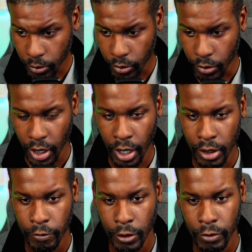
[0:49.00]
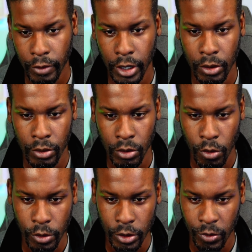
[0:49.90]
And the first video, of
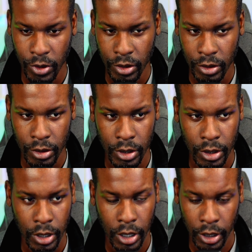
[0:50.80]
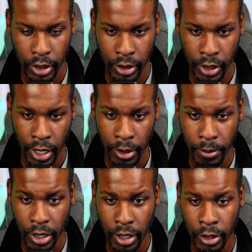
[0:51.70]
course, was a
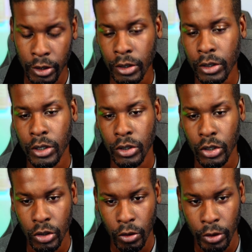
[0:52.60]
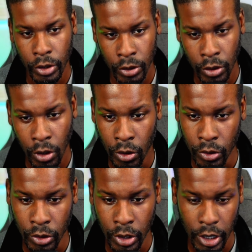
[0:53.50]
beginner's tutorial
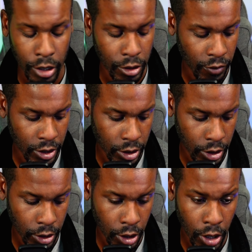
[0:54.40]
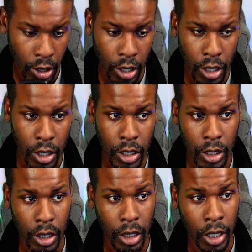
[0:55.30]
on how Davinci
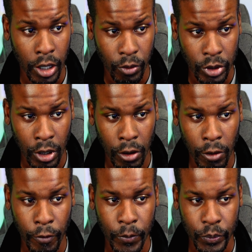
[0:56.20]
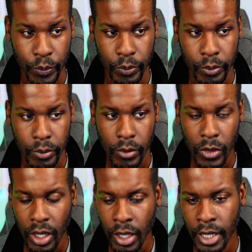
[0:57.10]
Resolve.
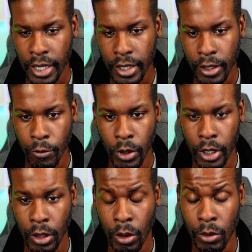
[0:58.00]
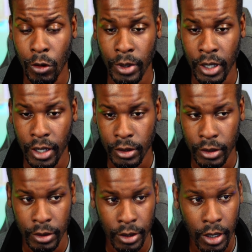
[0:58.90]
Then I did one on OBS,
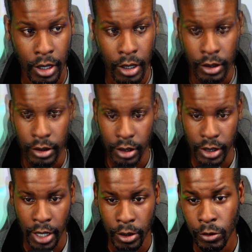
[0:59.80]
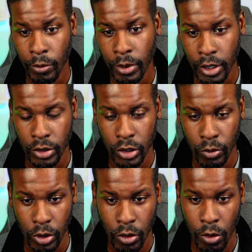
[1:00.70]
since I use OBS to
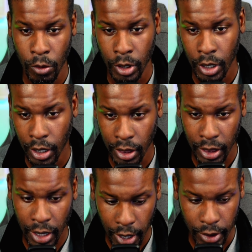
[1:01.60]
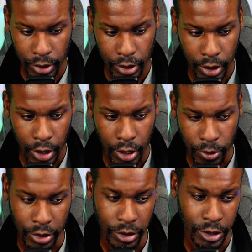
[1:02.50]
record a lot. Well, I
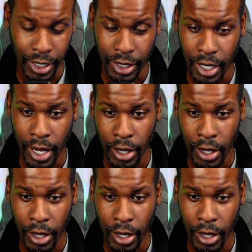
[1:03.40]
shouldn't say a lot. I use